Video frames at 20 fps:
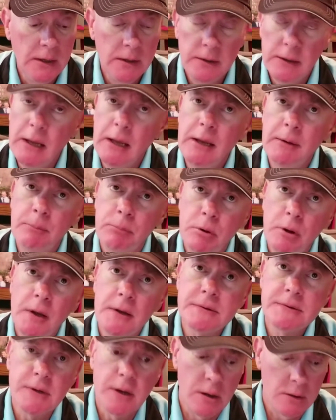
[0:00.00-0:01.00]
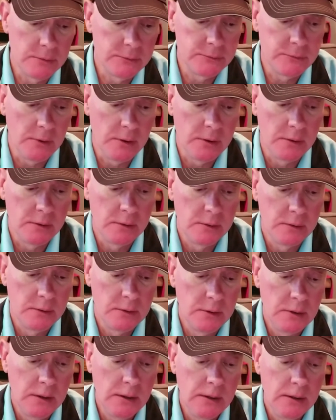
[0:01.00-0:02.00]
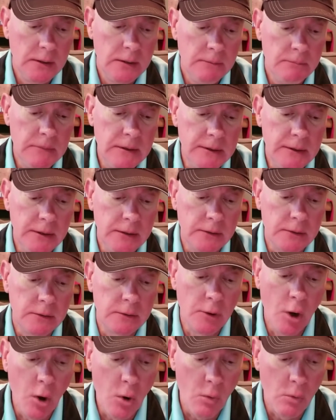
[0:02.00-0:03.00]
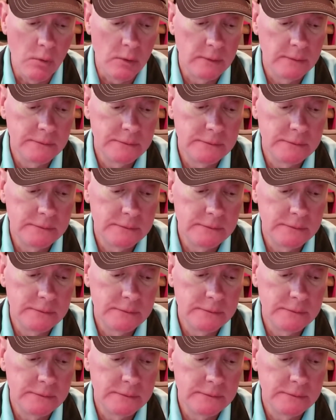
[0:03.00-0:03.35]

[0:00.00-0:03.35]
ne plus ultra, meaning go,